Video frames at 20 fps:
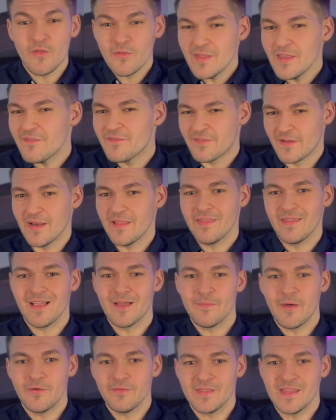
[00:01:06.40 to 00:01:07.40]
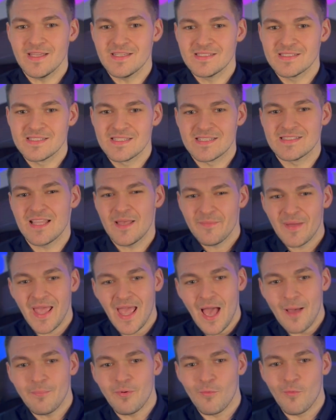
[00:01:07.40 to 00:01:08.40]
only funny thing about this is that my
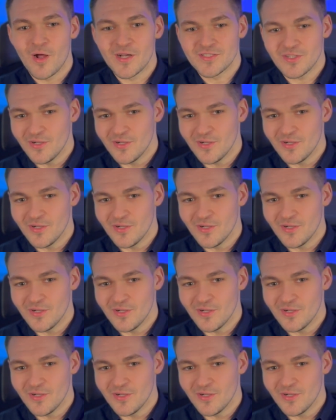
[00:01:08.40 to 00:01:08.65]
Apple Watch